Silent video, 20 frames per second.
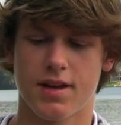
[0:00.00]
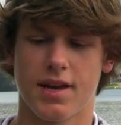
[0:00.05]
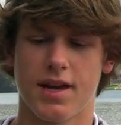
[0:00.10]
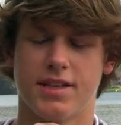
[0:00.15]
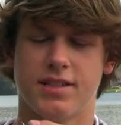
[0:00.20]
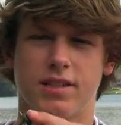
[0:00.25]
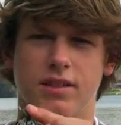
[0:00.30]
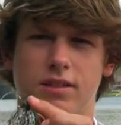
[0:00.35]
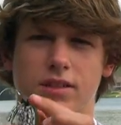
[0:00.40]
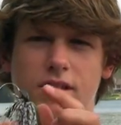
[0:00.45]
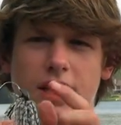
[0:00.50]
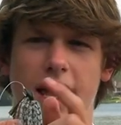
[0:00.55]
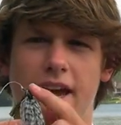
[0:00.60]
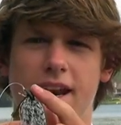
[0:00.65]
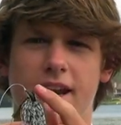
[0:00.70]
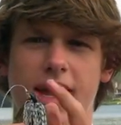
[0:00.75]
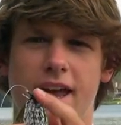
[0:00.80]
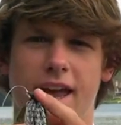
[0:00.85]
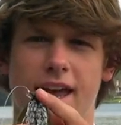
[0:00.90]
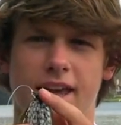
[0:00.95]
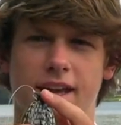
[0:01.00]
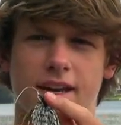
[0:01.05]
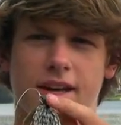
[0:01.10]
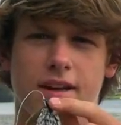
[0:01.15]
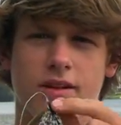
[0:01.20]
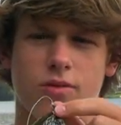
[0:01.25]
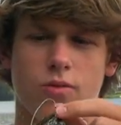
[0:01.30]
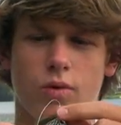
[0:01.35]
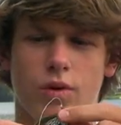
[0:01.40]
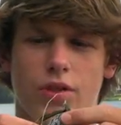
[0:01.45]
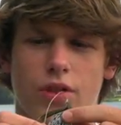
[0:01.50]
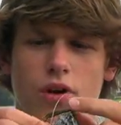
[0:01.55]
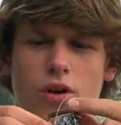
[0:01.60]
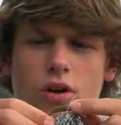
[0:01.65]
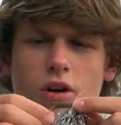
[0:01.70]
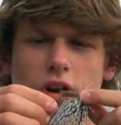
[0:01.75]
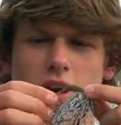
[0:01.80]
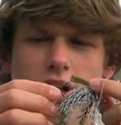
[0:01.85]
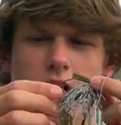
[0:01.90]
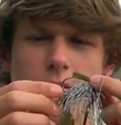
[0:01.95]
it's a lead head with a
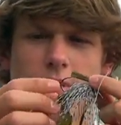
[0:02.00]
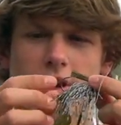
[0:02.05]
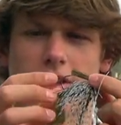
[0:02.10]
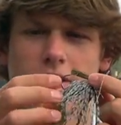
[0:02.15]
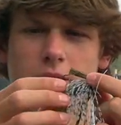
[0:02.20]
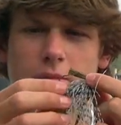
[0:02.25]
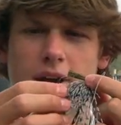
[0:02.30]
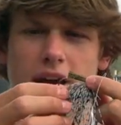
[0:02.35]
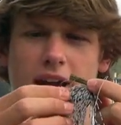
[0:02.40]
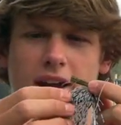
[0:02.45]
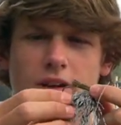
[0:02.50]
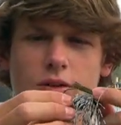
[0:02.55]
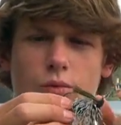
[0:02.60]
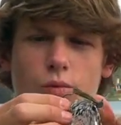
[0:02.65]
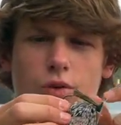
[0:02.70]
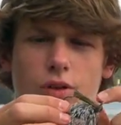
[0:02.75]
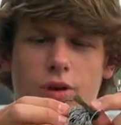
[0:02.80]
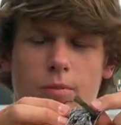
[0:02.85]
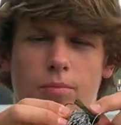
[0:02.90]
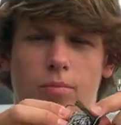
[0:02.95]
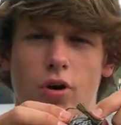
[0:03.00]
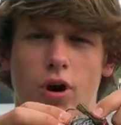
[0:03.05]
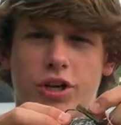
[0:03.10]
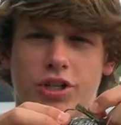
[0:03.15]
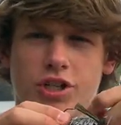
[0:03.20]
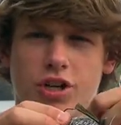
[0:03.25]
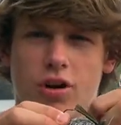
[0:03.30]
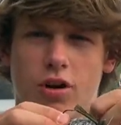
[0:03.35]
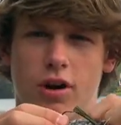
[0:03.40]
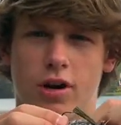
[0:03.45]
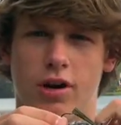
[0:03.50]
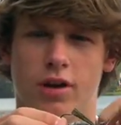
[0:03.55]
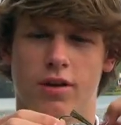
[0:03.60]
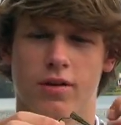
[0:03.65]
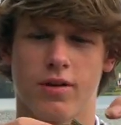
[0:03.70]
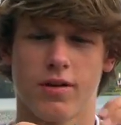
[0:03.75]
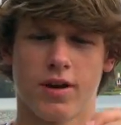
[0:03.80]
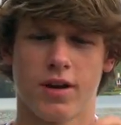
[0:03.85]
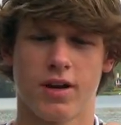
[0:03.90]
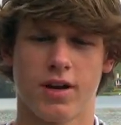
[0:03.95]
hook coming out the back with a brush guard.
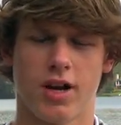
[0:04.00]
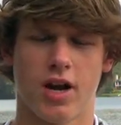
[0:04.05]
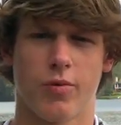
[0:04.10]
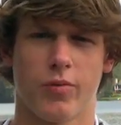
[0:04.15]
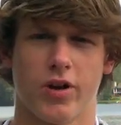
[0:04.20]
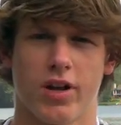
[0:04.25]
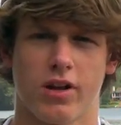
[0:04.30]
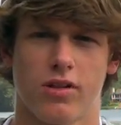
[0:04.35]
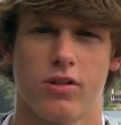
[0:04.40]
Here, I'm gonna get